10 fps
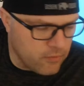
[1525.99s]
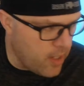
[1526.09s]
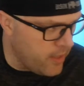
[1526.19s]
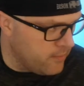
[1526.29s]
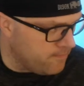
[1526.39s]

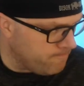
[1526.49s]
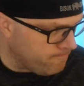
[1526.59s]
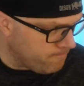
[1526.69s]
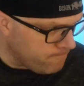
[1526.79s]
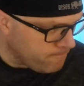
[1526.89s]
right,
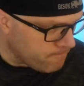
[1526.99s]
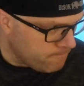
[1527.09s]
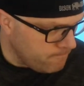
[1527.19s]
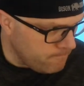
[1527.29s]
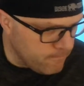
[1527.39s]

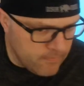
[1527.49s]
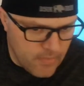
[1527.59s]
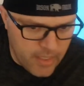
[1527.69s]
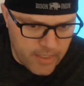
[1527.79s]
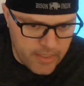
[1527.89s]

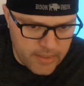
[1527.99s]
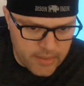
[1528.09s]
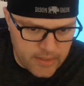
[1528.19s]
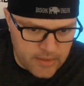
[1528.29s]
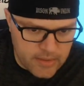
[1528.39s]

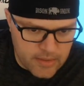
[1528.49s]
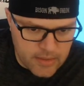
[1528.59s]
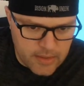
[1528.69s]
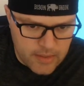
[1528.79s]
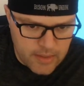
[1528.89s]
is